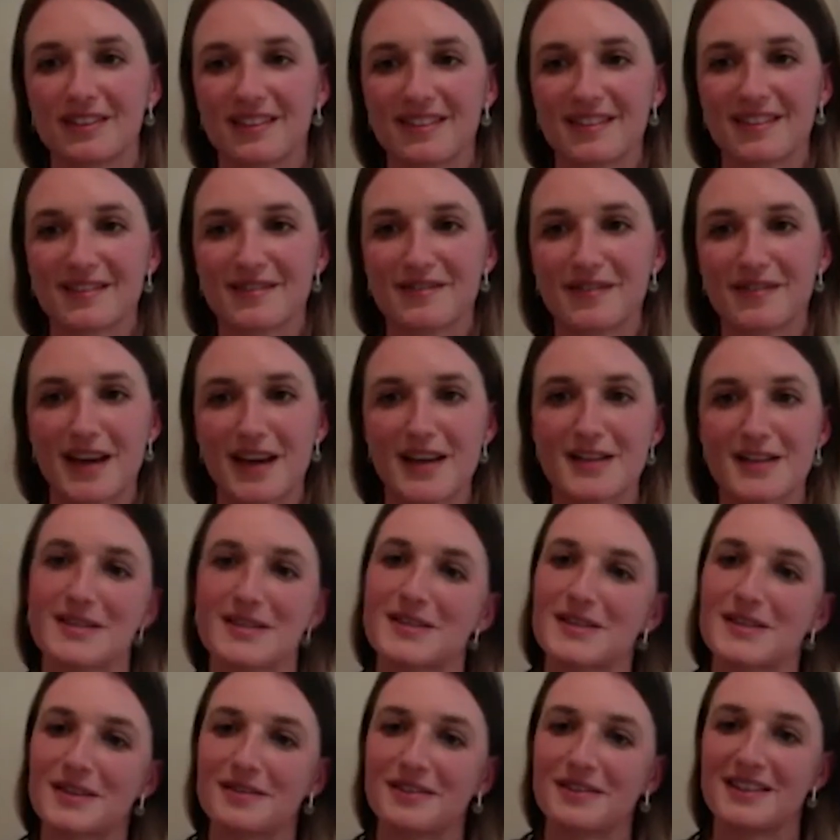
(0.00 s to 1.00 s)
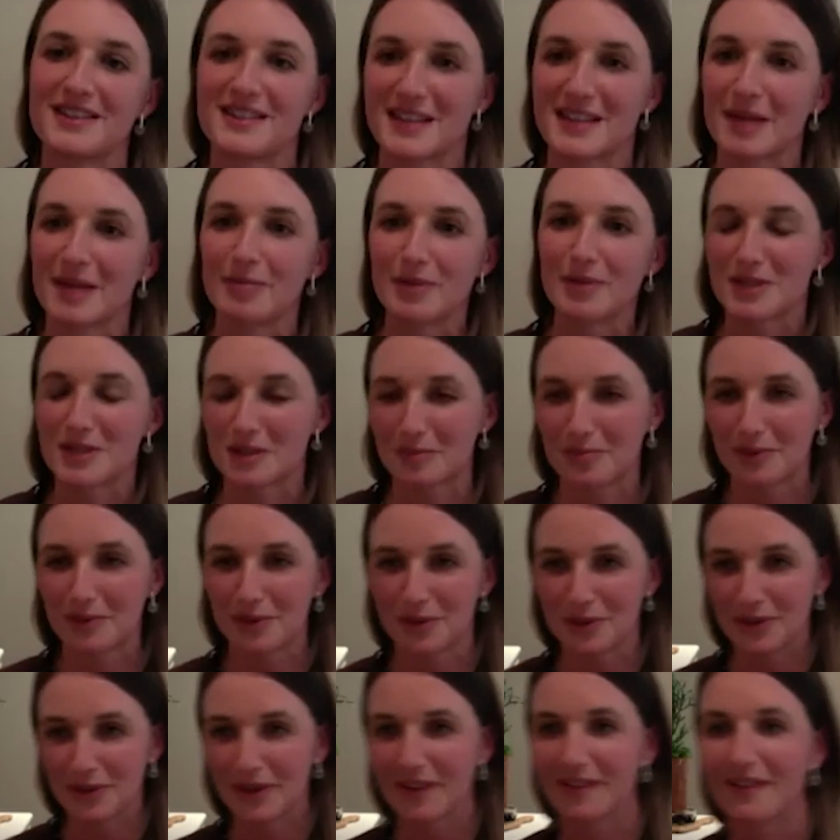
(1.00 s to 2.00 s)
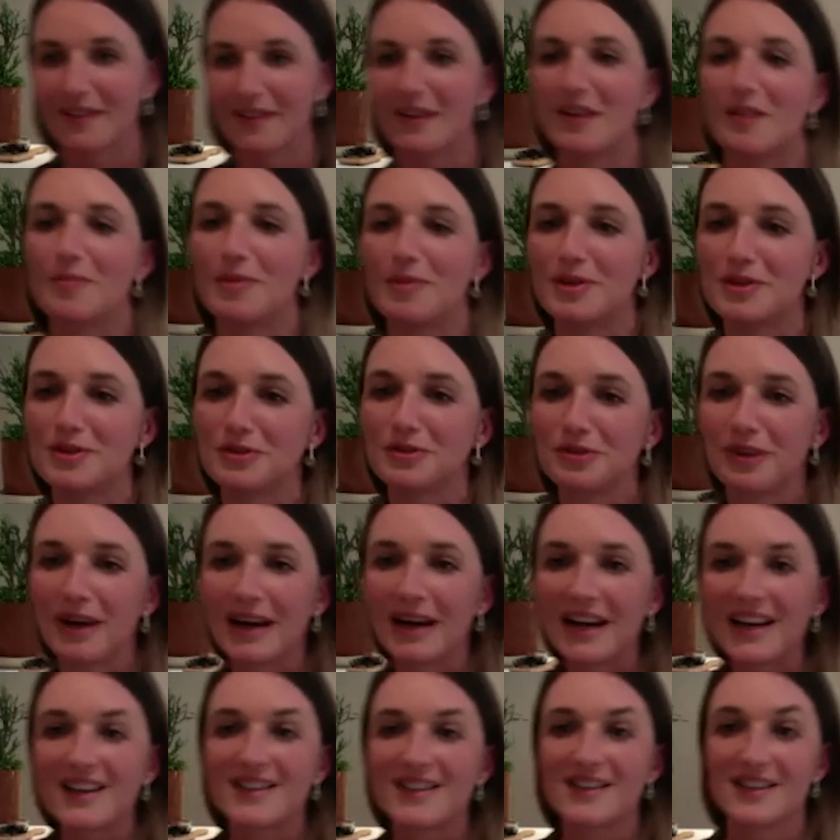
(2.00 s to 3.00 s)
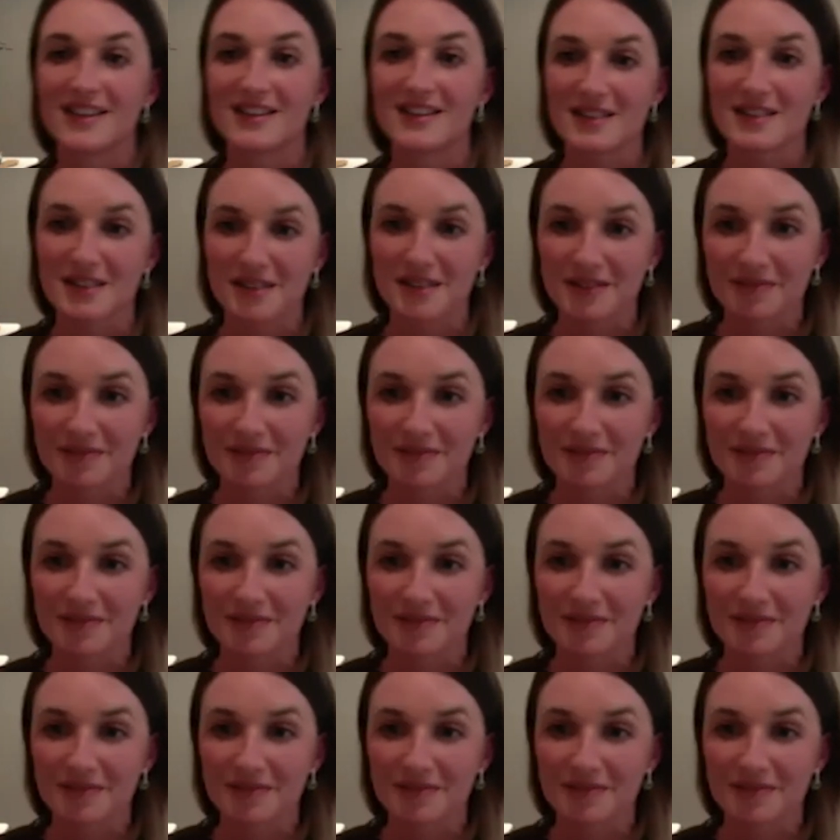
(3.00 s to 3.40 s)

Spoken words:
phases of discipleship and doing things, but to really just